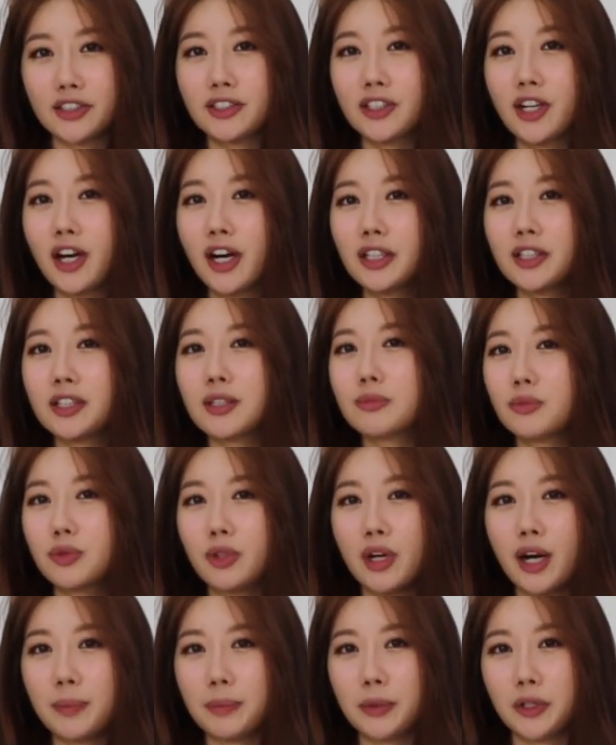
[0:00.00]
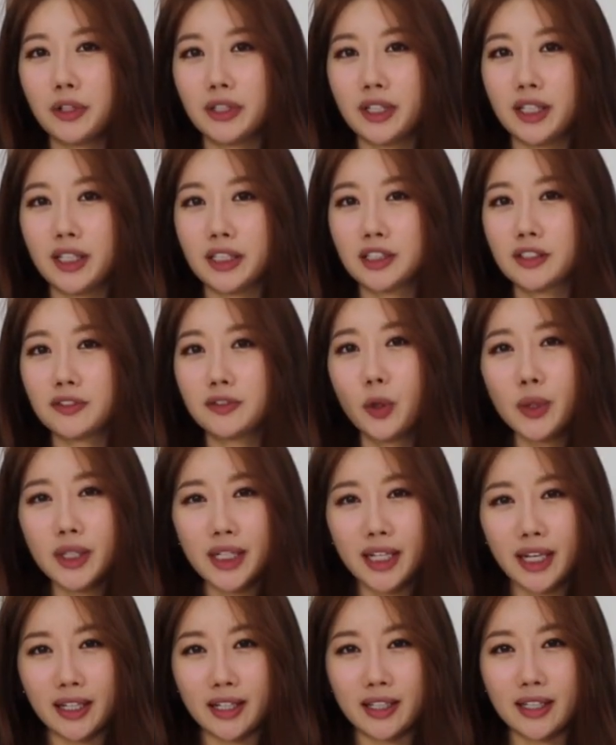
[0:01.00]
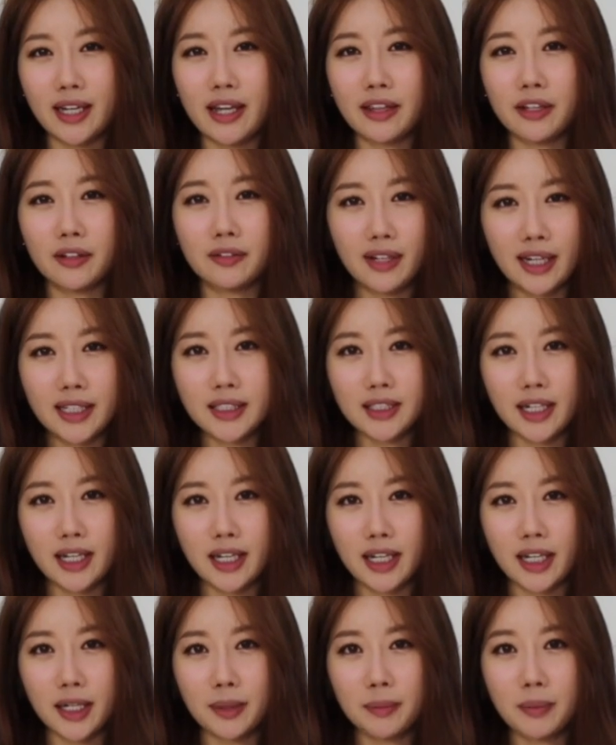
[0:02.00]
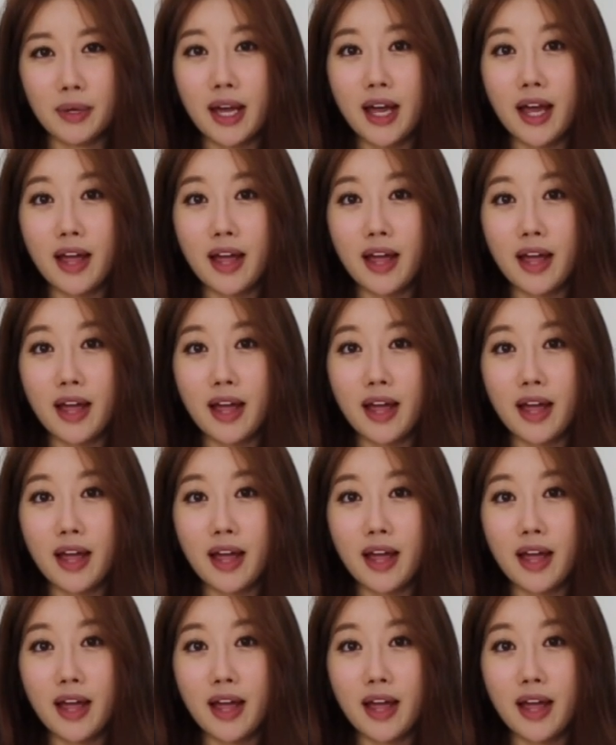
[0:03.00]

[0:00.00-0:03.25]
not properly exfoliated at the right time,